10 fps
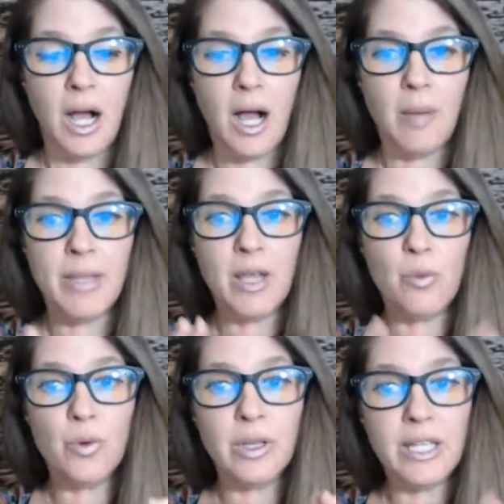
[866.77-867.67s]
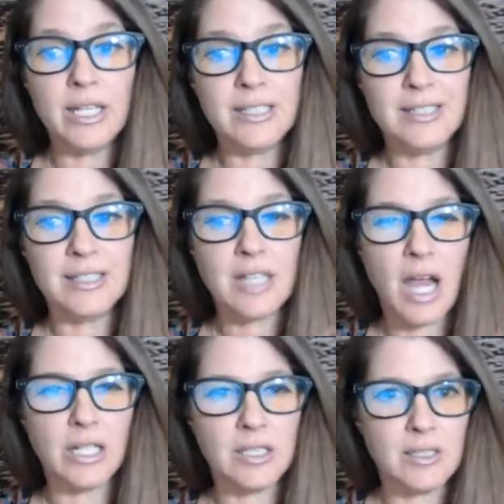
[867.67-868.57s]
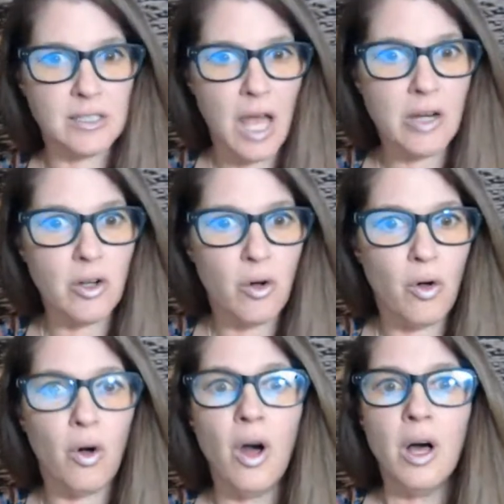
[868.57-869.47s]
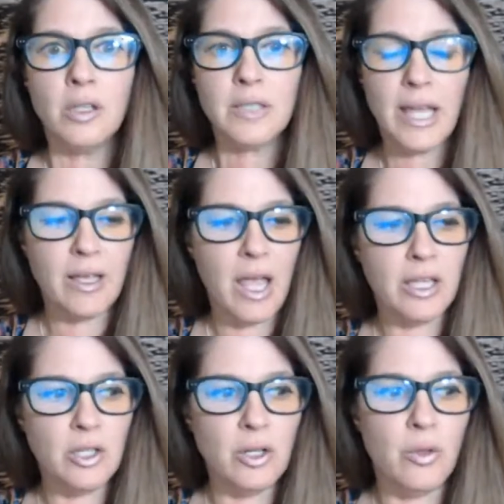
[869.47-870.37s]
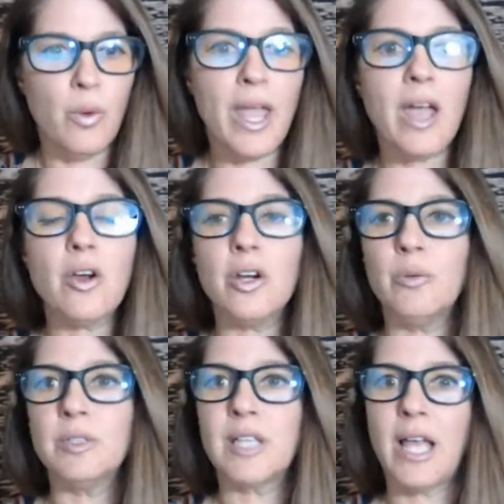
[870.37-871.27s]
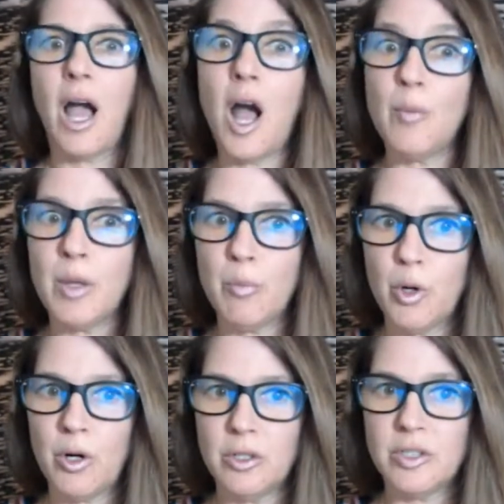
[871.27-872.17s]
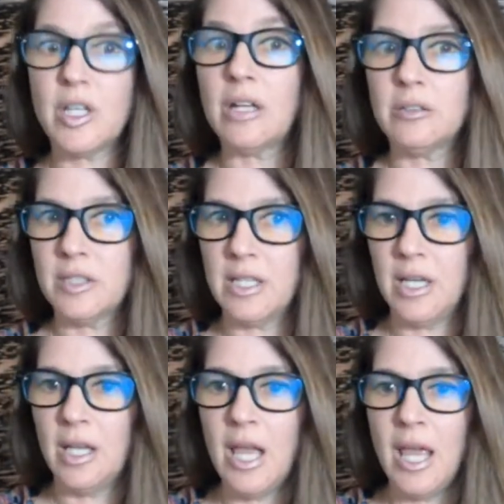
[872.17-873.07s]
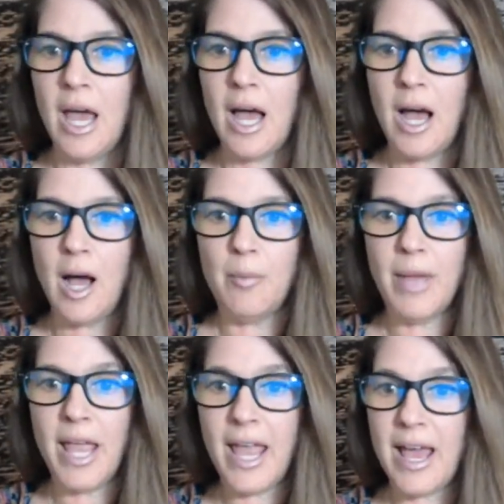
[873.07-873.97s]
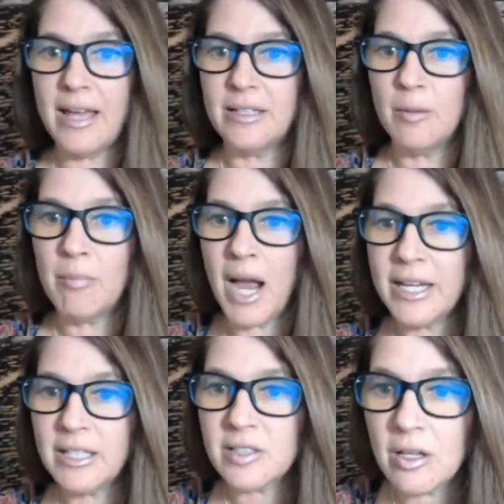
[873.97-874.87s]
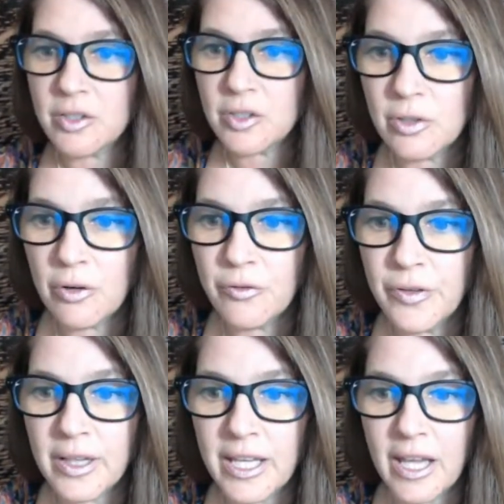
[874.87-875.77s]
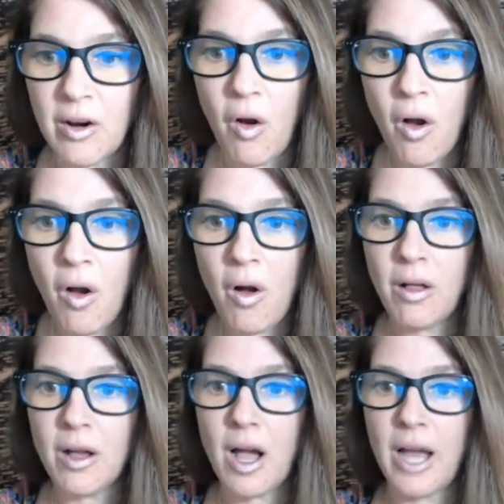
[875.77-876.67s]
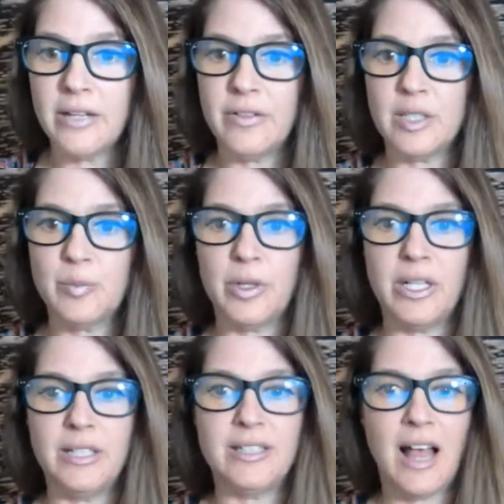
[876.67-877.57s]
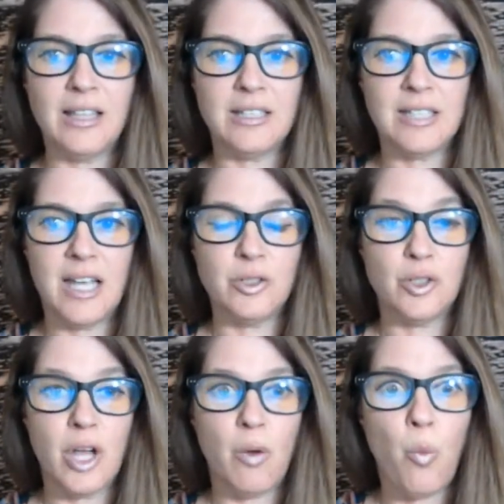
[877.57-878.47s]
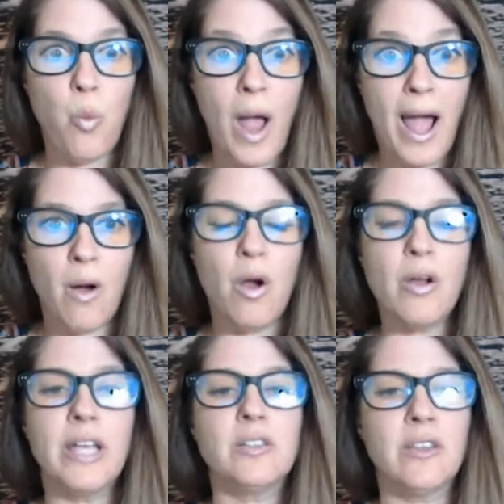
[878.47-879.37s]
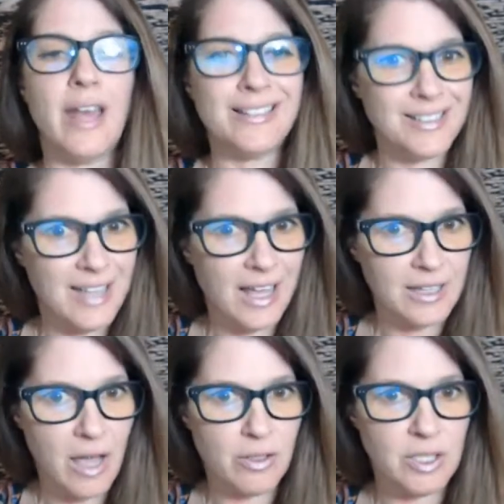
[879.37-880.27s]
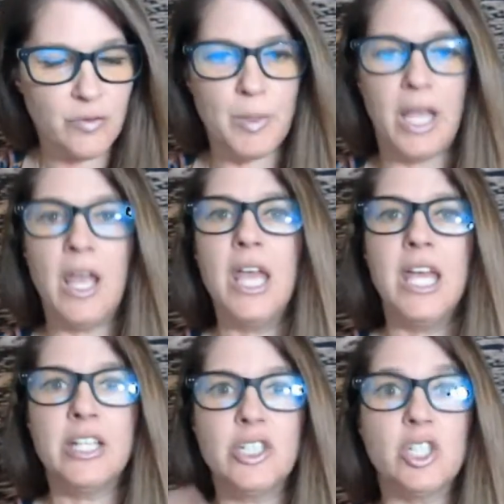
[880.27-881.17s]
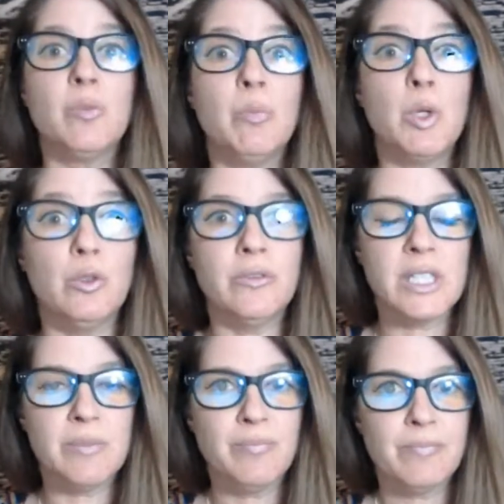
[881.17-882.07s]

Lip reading: it really is this kind of subtle, like, you know, the way I heard it was like a hummingbird subtlety. And mine is also no feeling at all kind of experience. Alexandra, wow. Okay, so that's exactly how it is for me. It just moves.